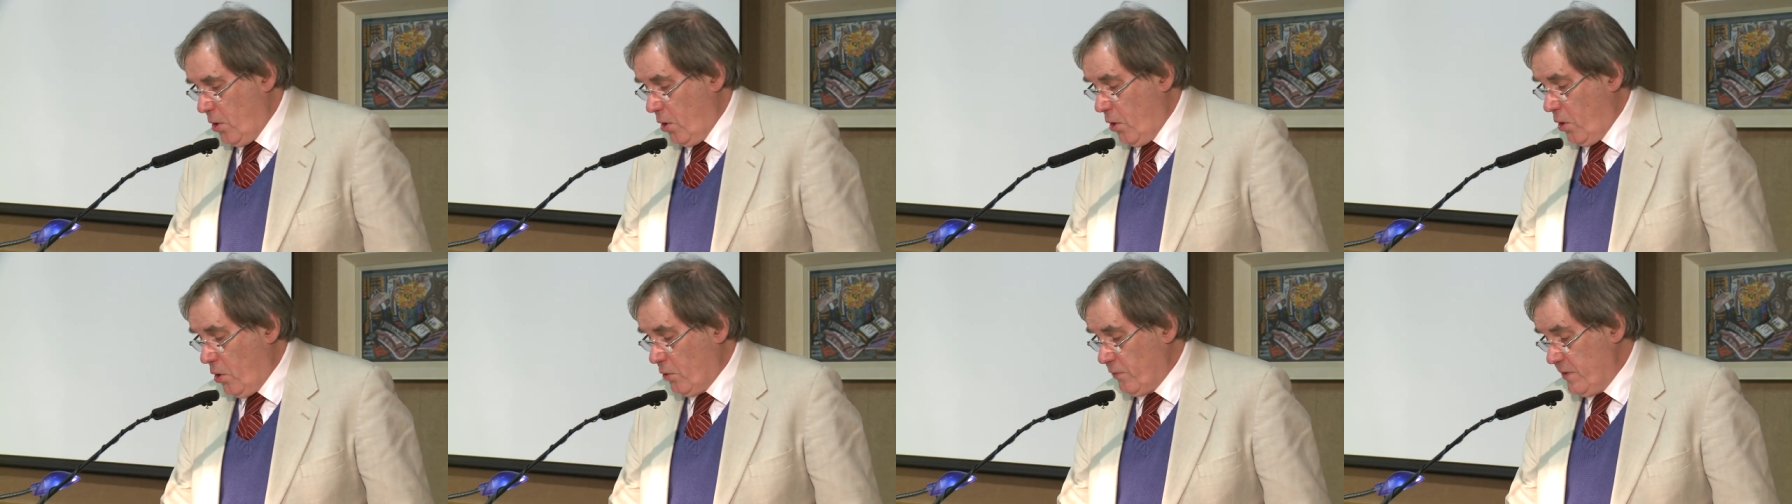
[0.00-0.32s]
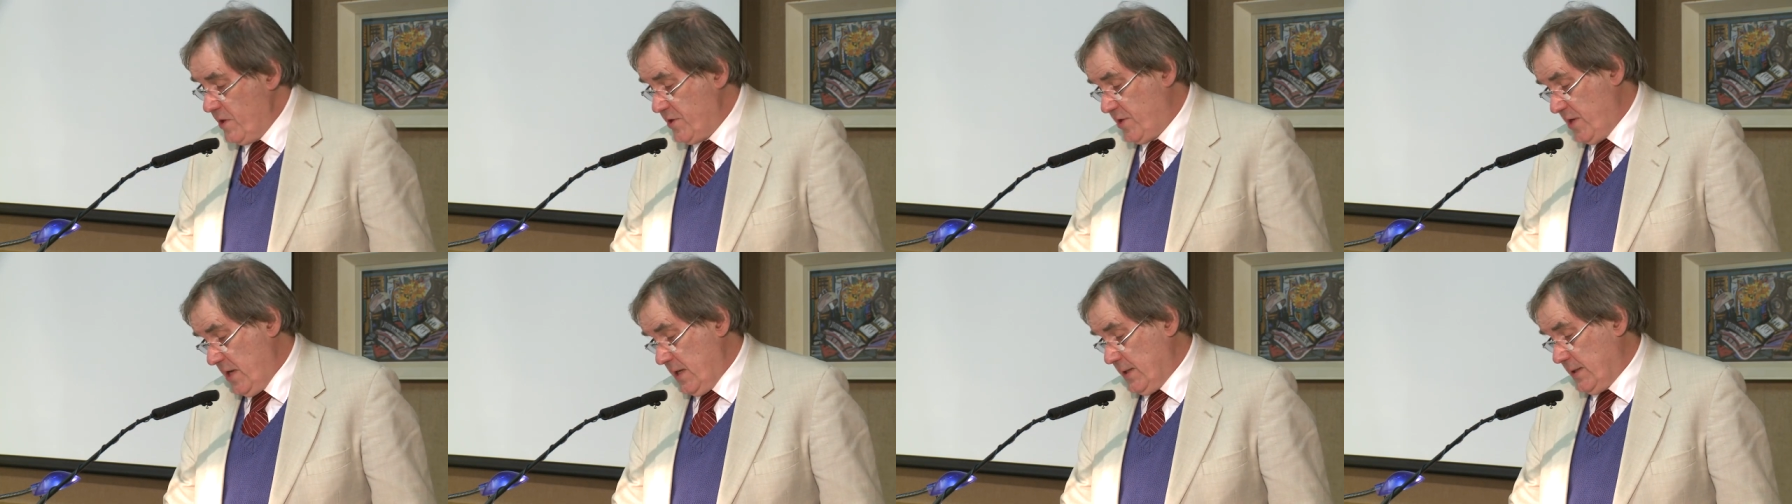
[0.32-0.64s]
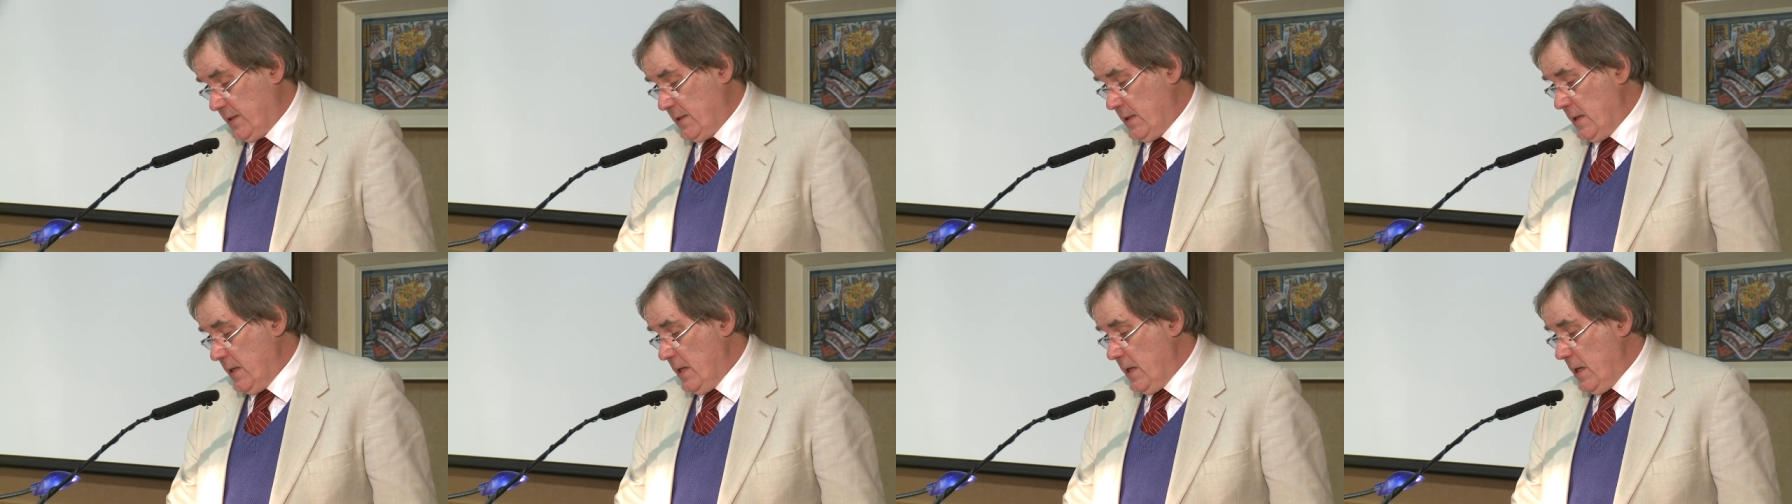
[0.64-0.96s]
Or is
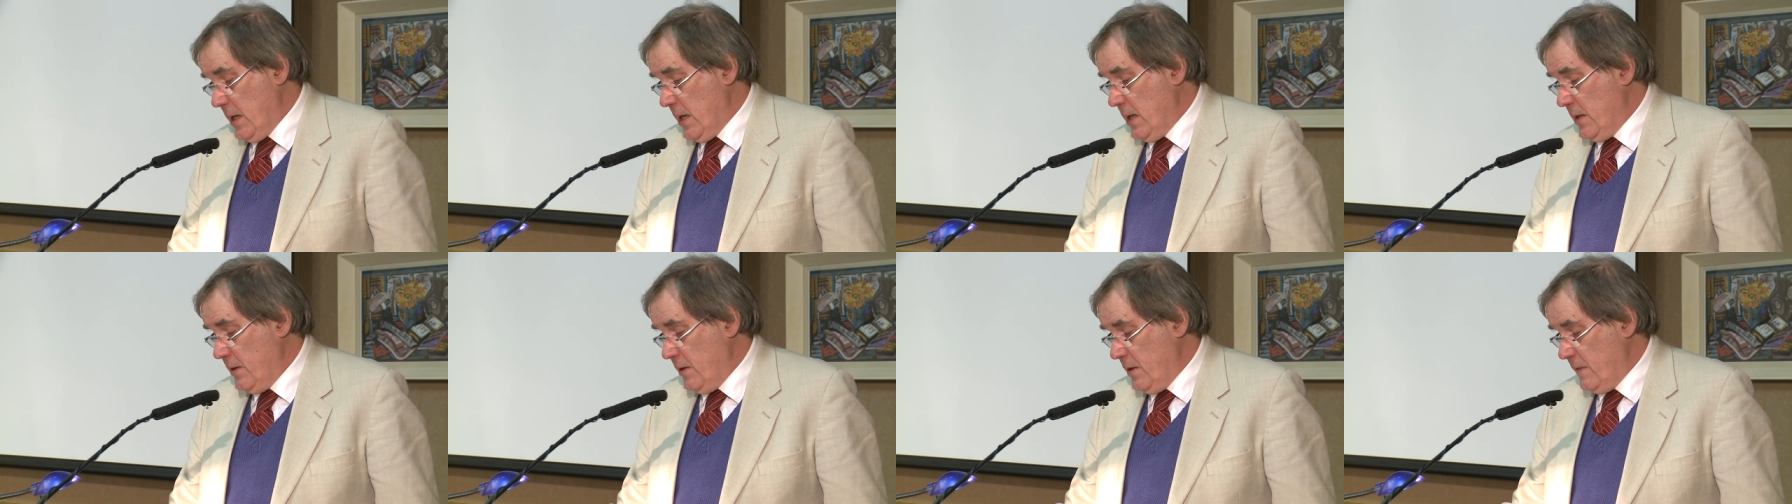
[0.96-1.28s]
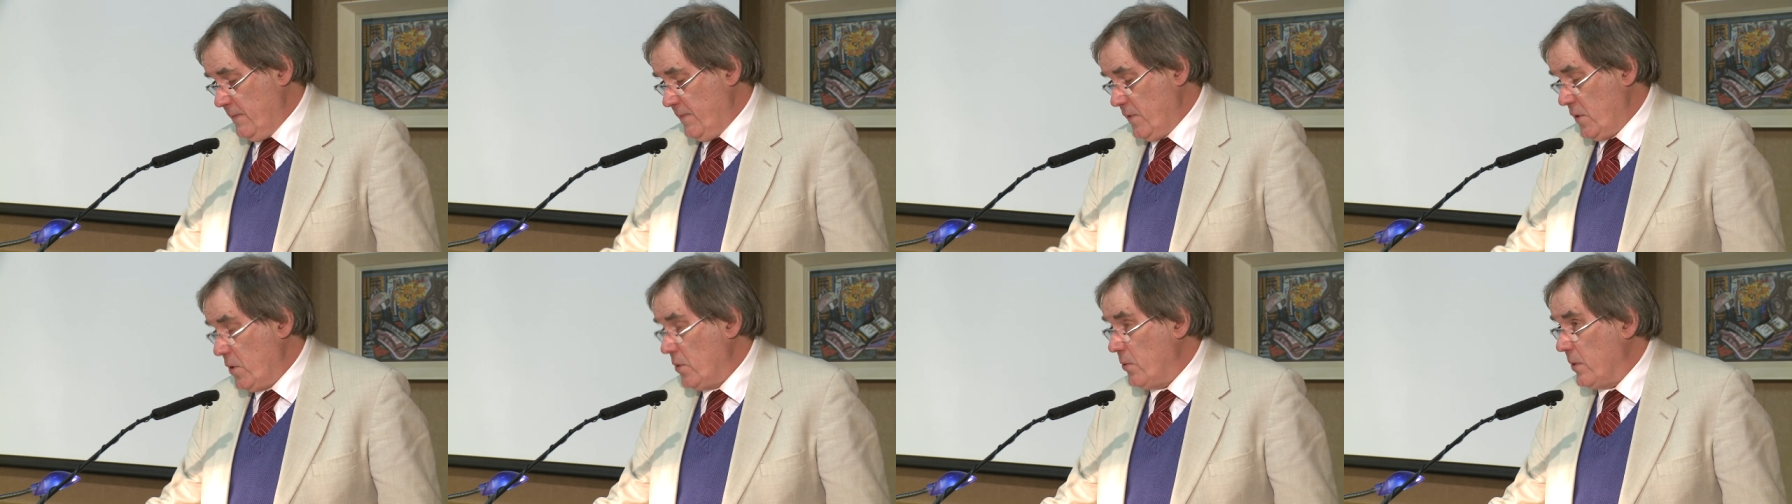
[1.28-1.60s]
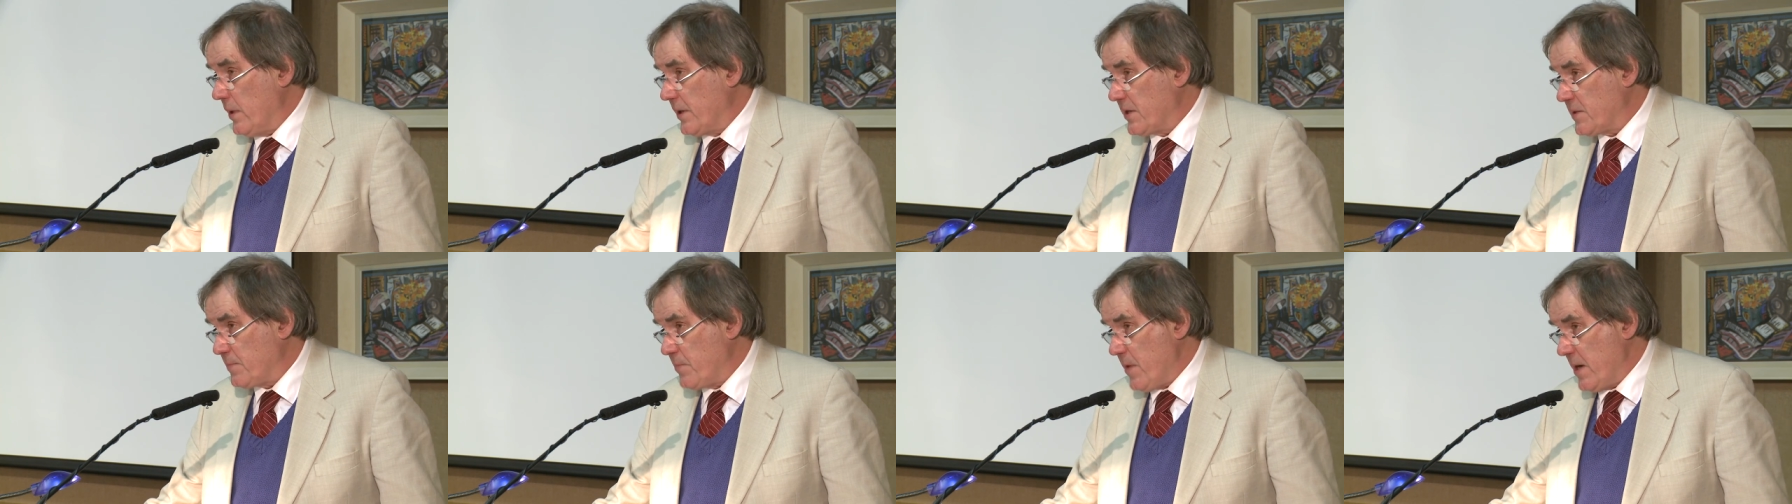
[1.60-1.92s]
it, in the view
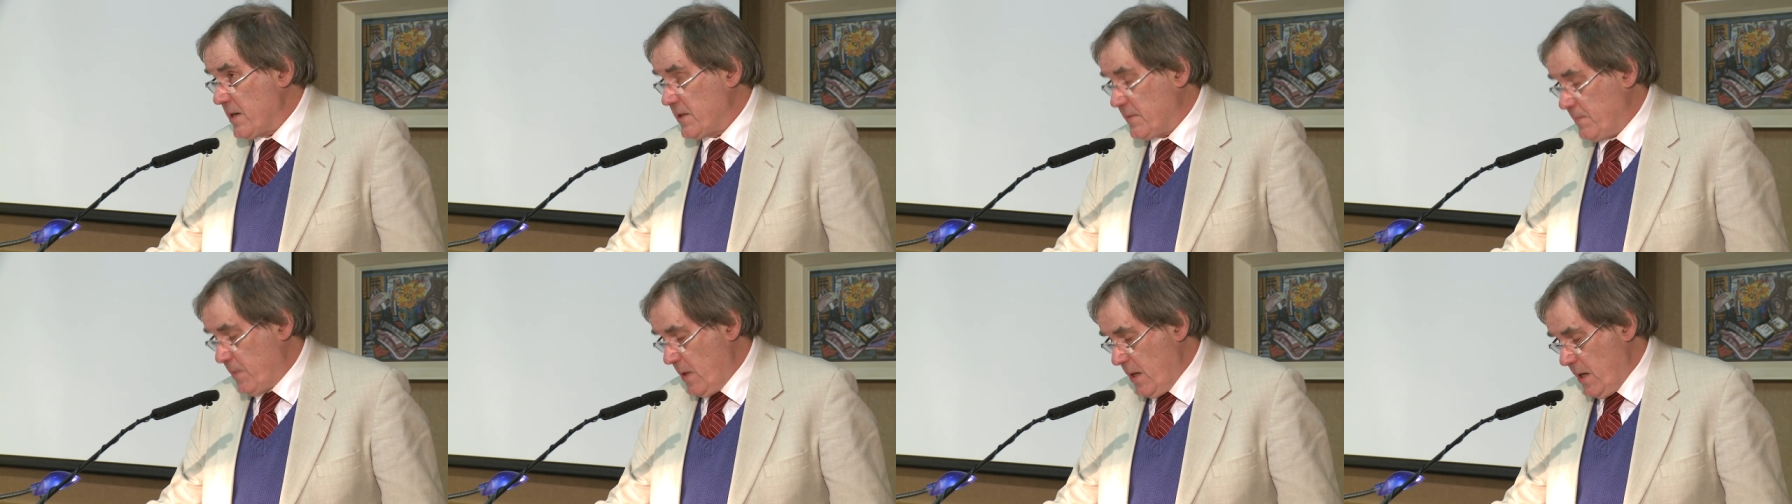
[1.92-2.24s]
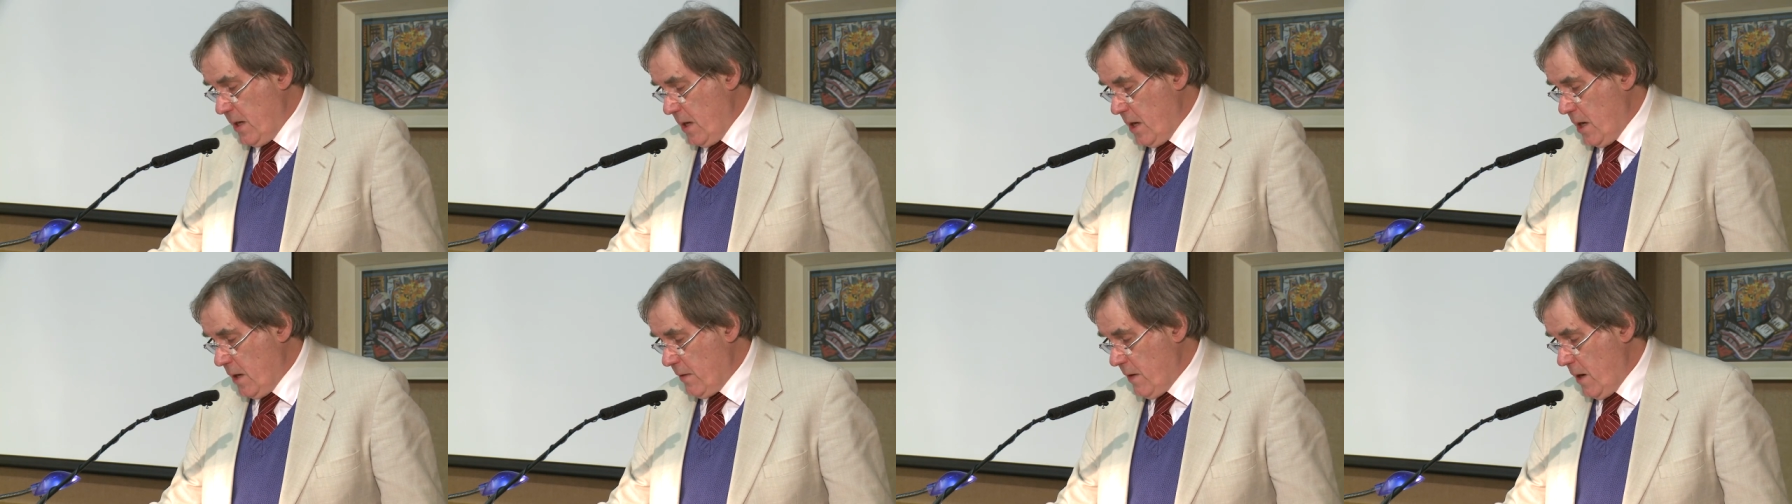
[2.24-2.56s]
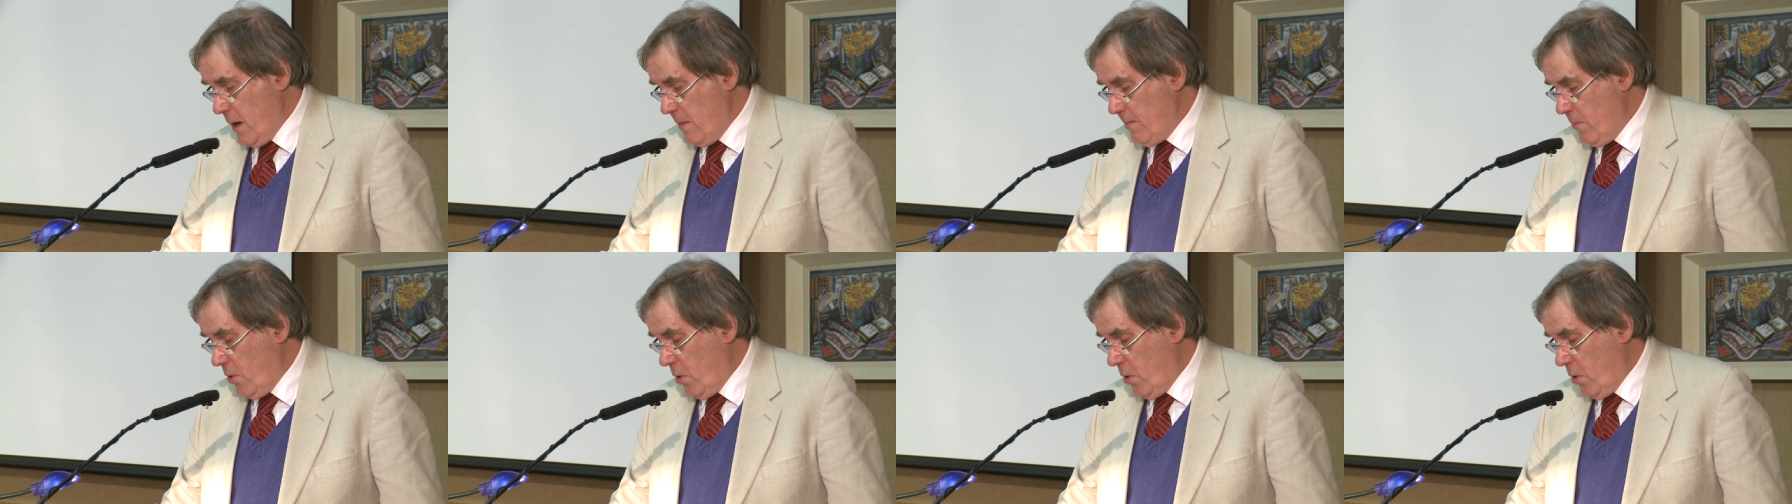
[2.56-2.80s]
expressed by R.I.